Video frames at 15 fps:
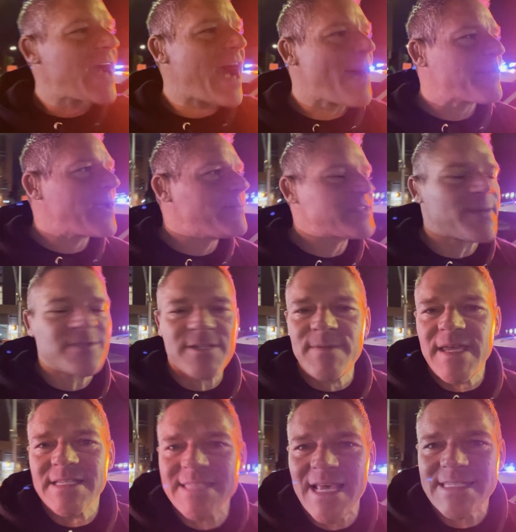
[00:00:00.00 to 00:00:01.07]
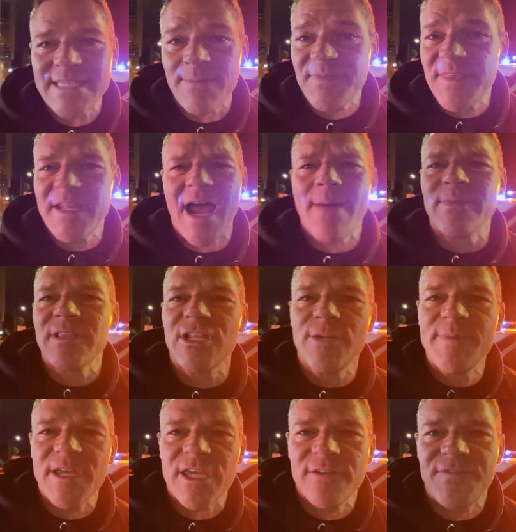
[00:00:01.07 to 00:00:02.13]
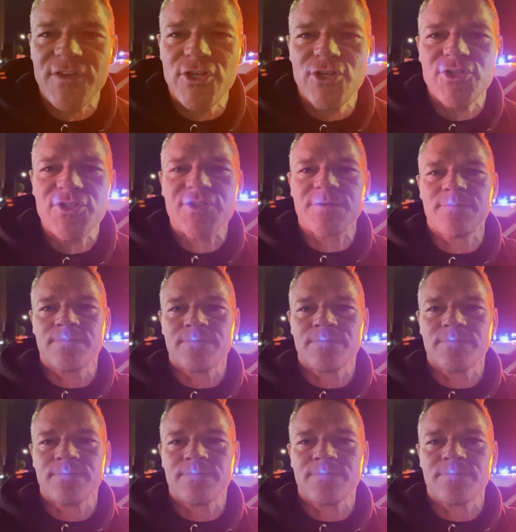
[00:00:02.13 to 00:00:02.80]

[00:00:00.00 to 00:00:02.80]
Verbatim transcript: Cop comes up to me and says something. I'm a little bit confused.